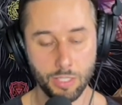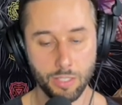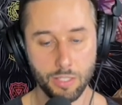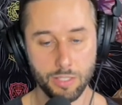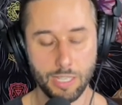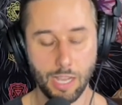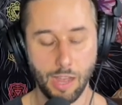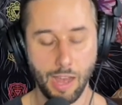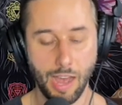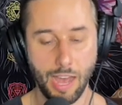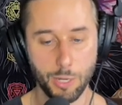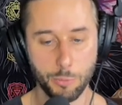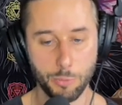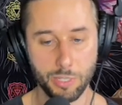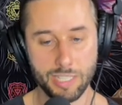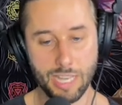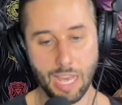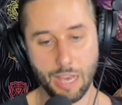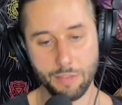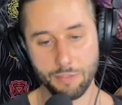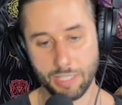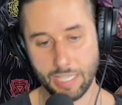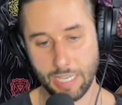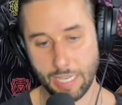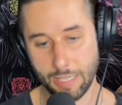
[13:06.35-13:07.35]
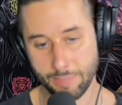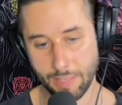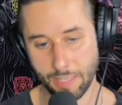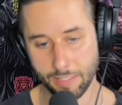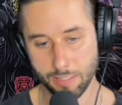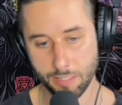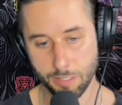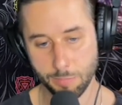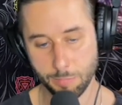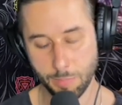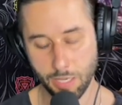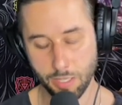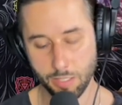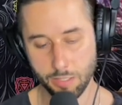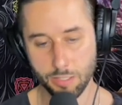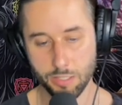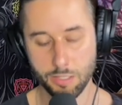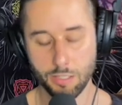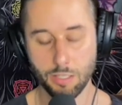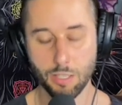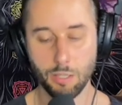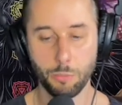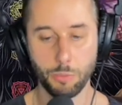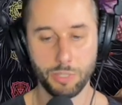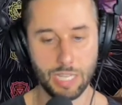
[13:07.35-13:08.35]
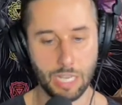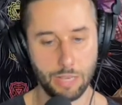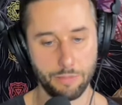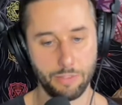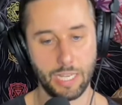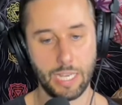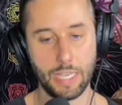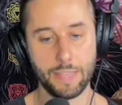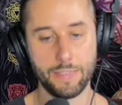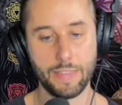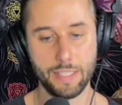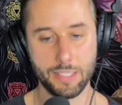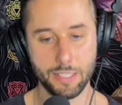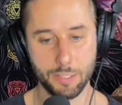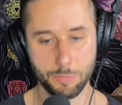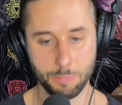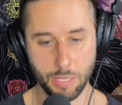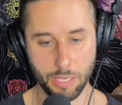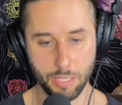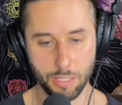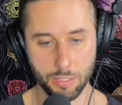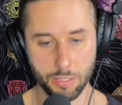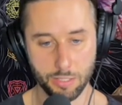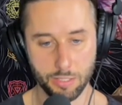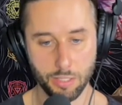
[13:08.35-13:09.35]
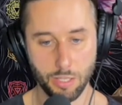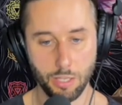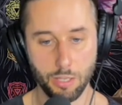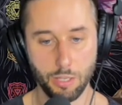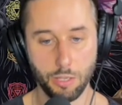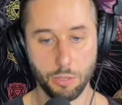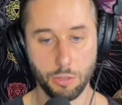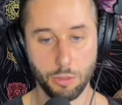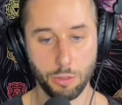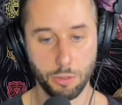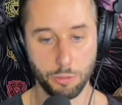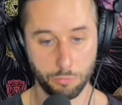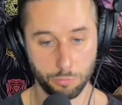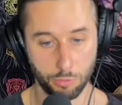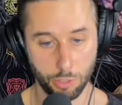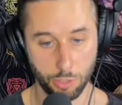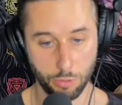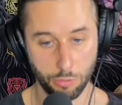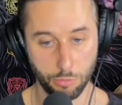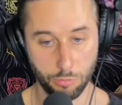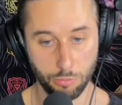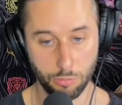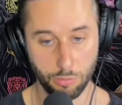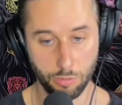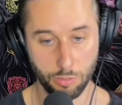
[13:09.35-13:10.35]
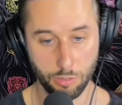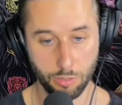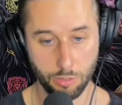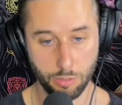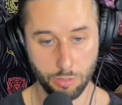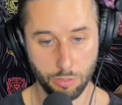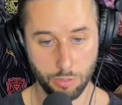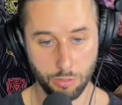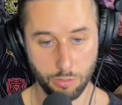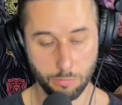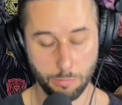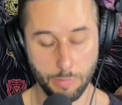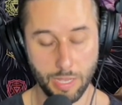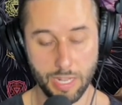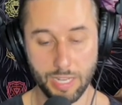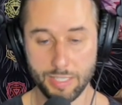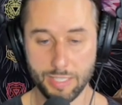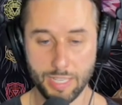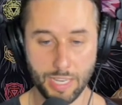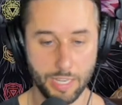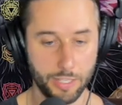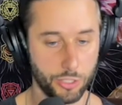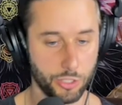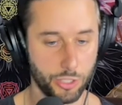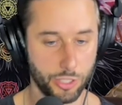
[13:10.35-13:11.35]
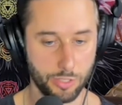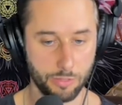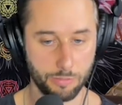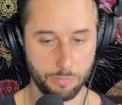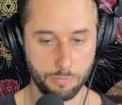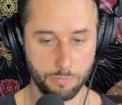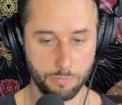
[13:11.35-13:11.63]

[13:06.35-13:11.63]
Now, how do we navigate that space? We navigate that space through meditation,